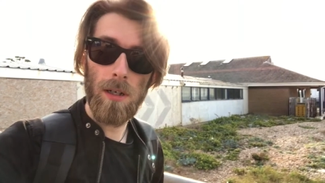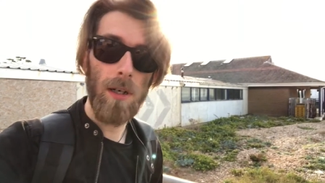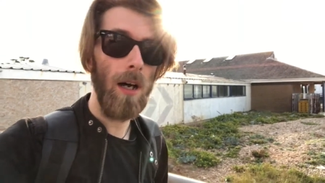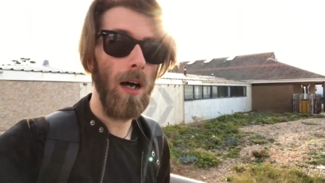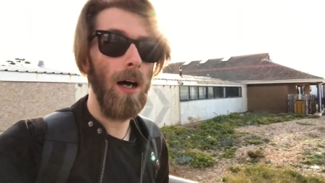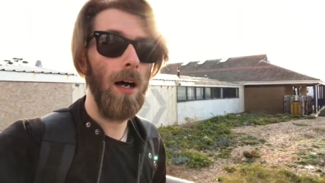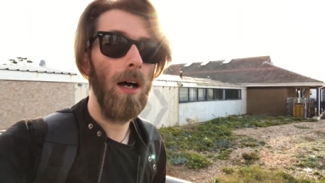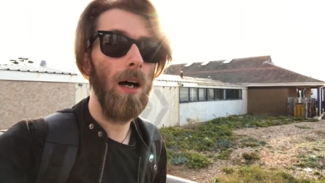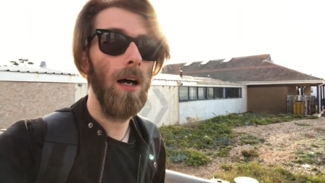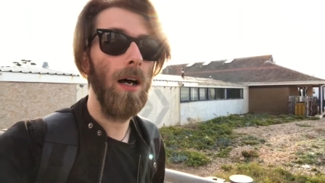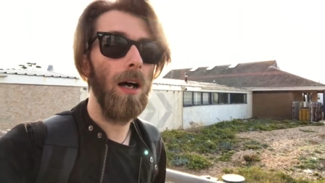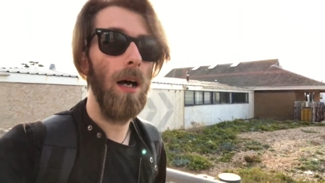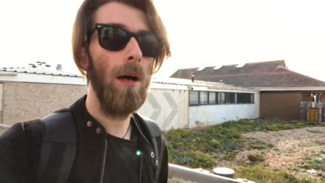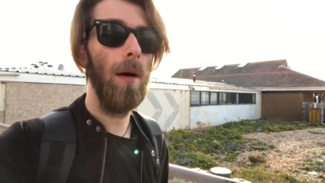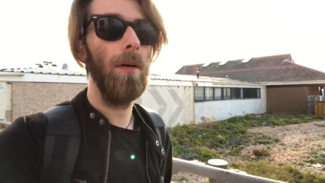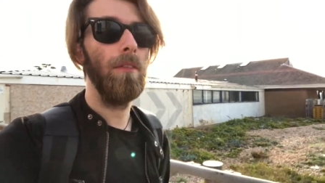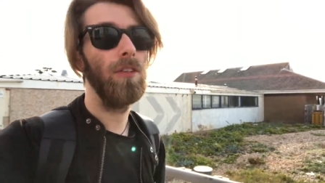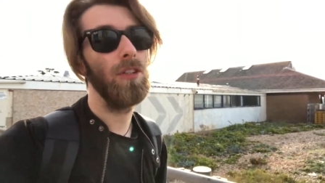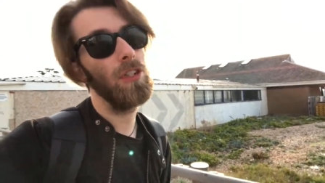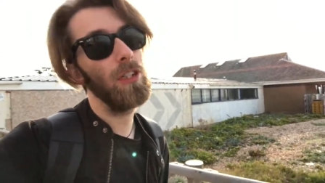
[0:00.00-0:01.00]
Uh,
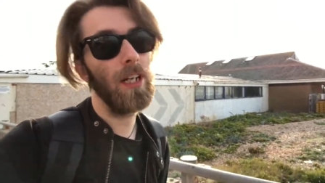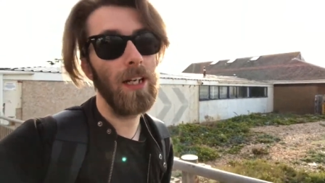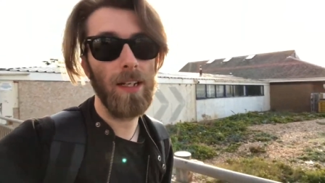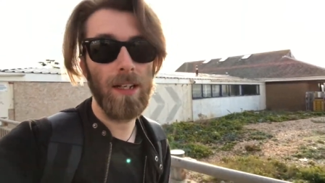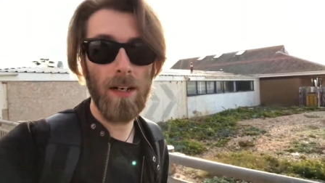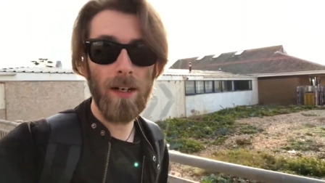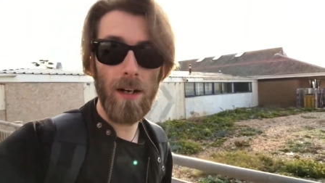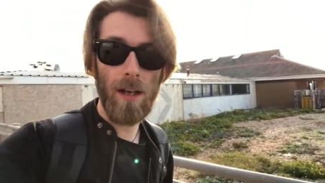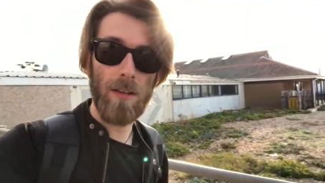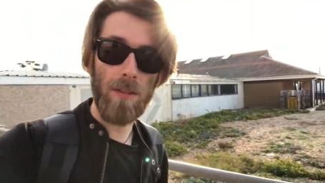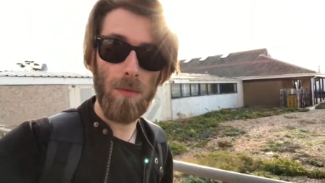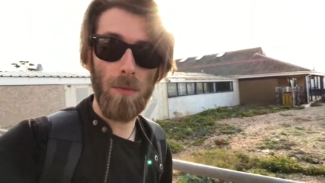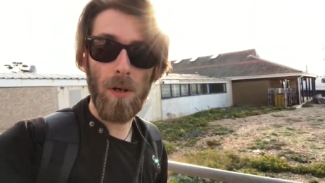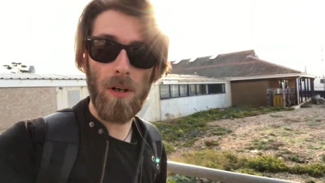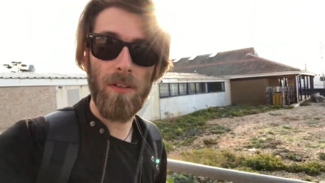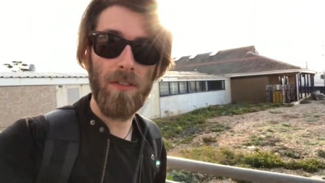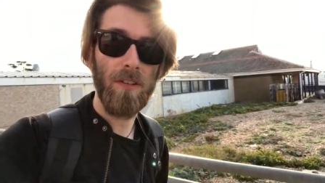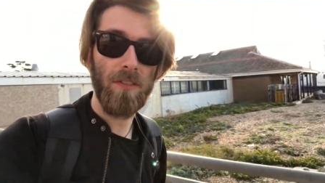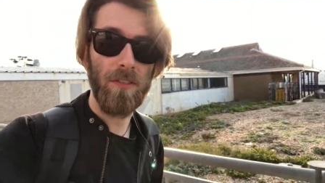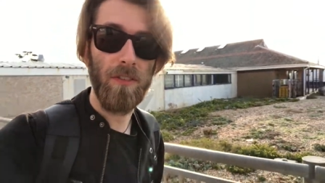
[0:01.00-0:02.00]
I've just taken another one
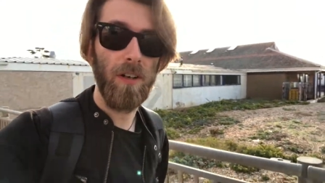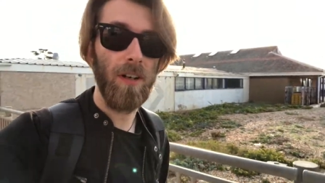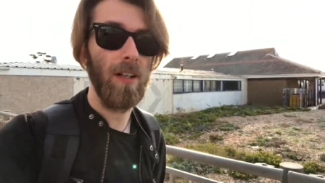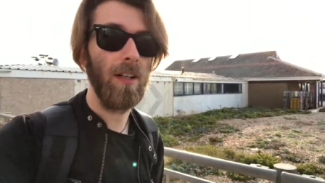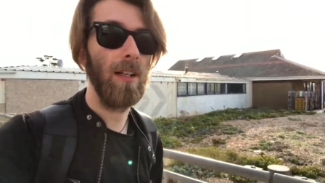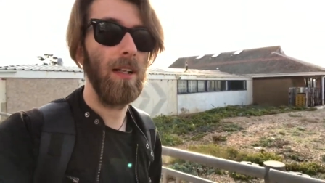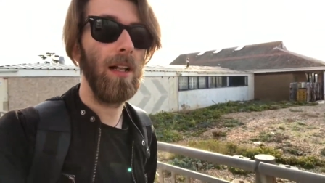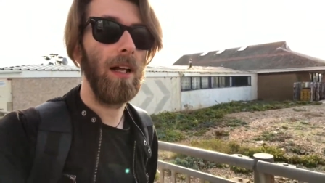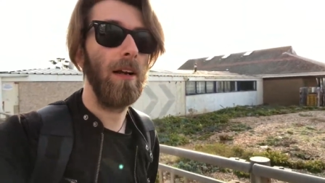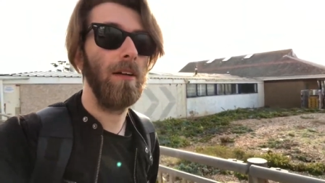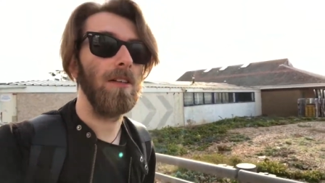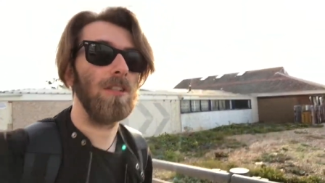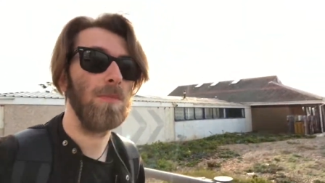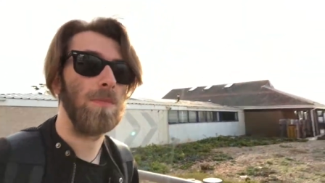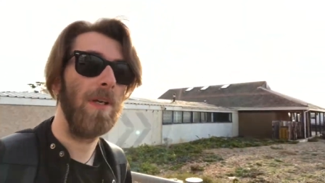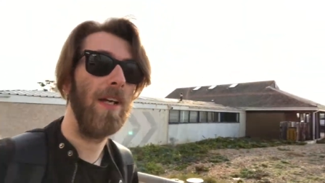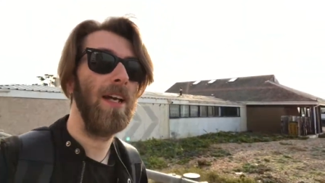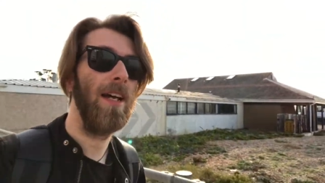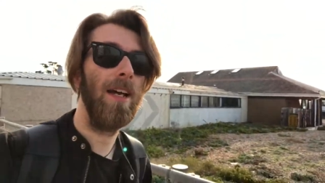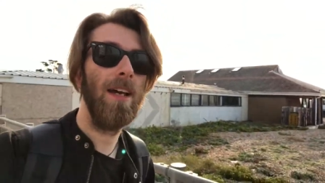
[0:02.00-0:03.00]
at the front of the Clarence
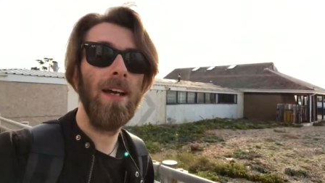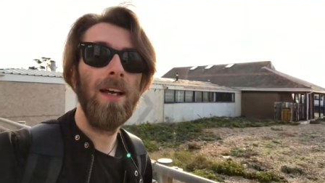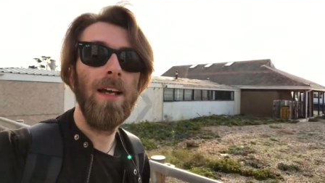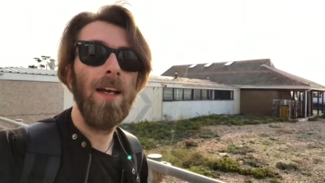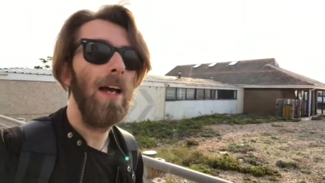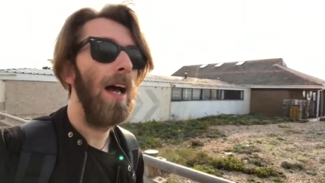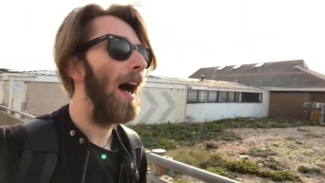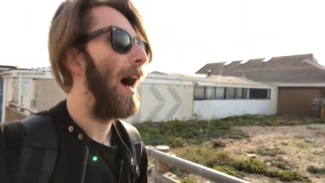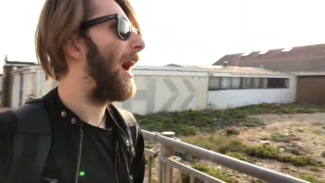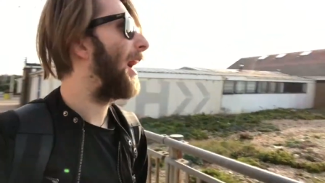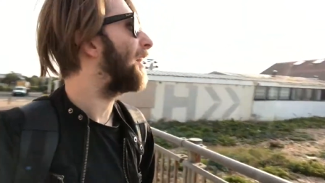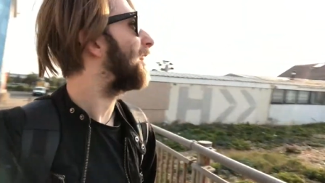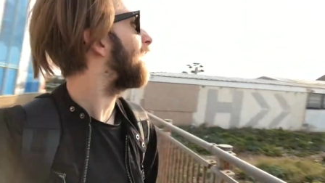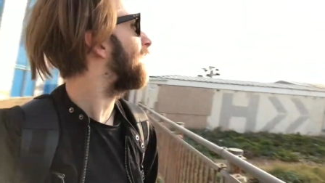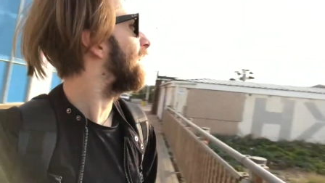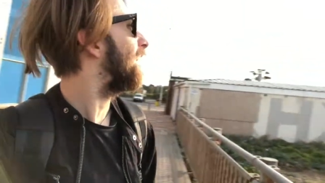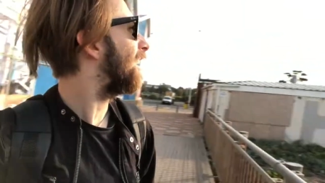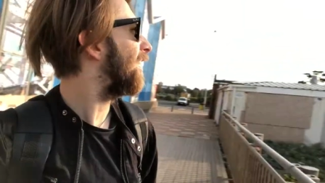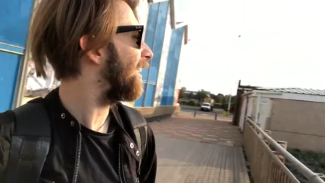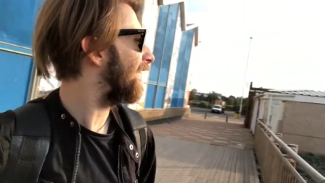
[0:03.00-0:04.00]
Pier, and the
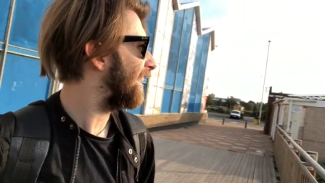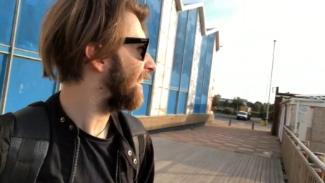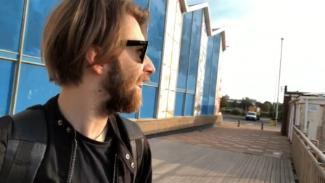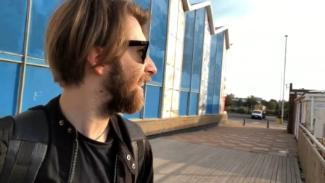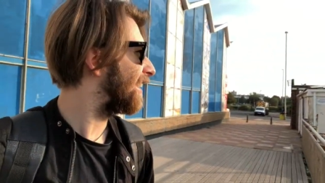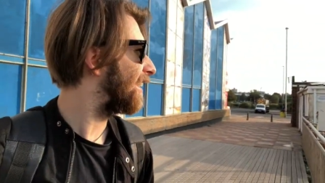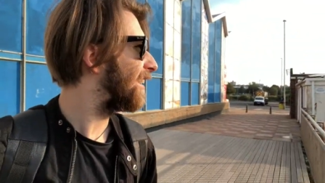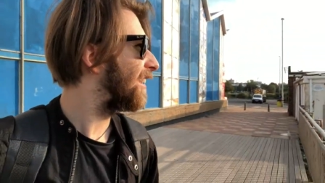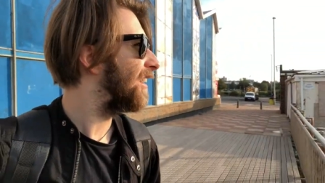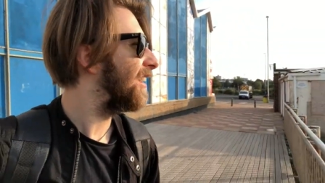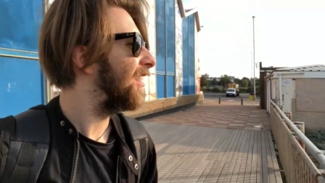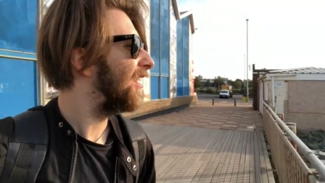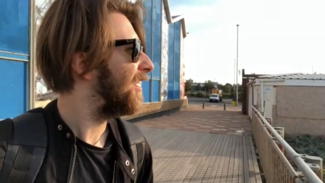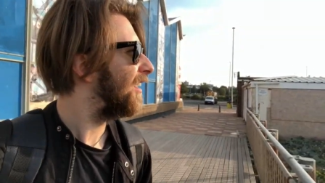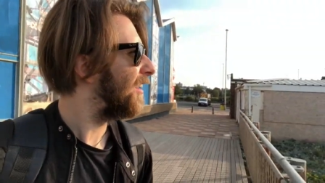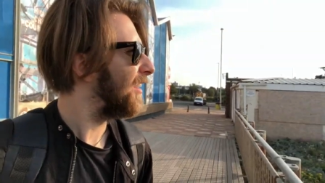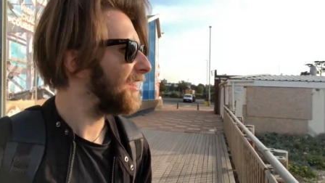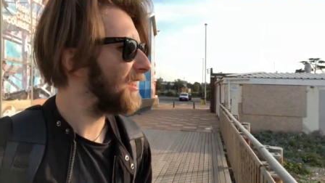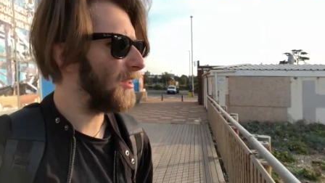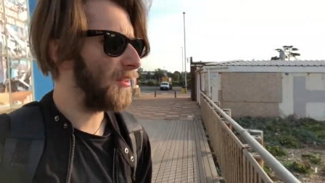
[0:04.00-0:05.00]
light,
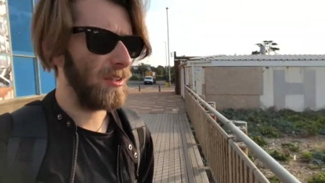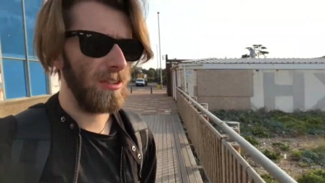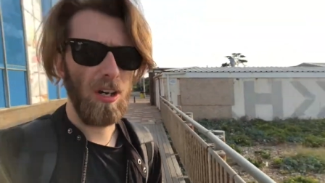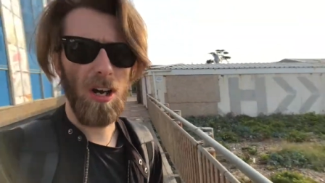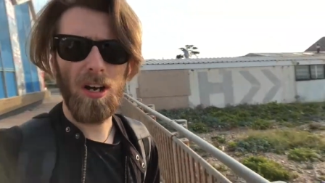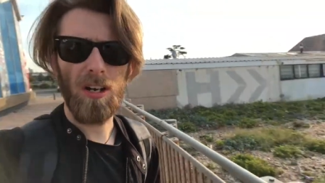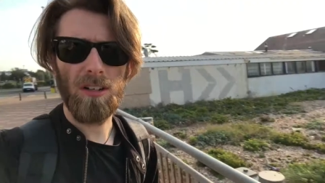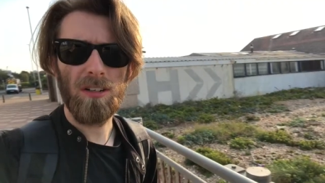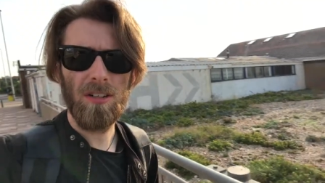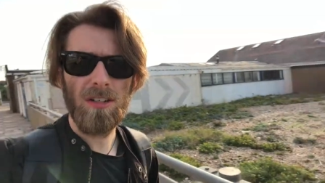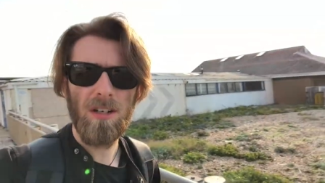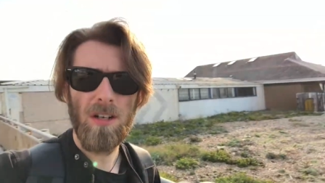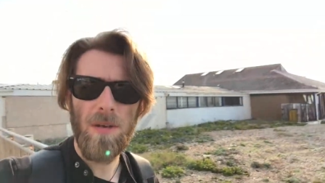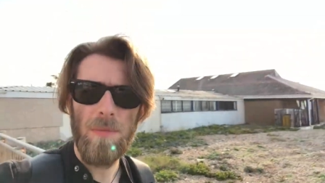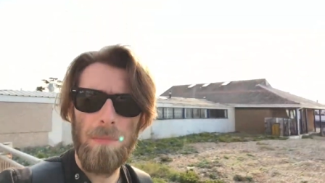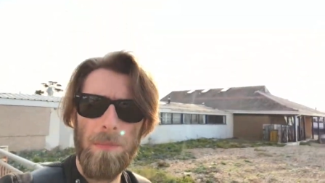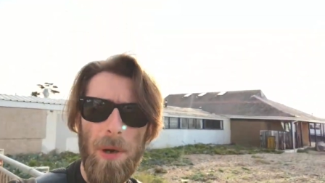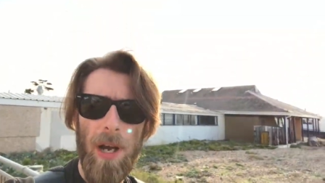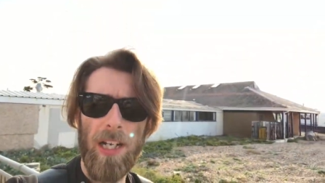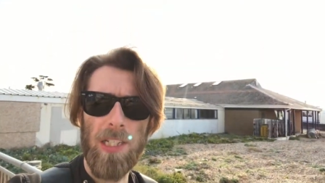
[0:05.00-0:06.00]
it's not gone,
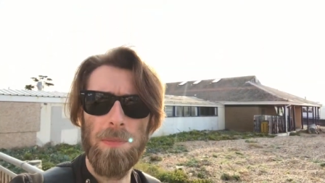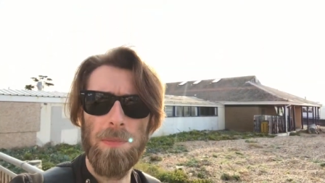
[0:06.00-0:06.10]
but it's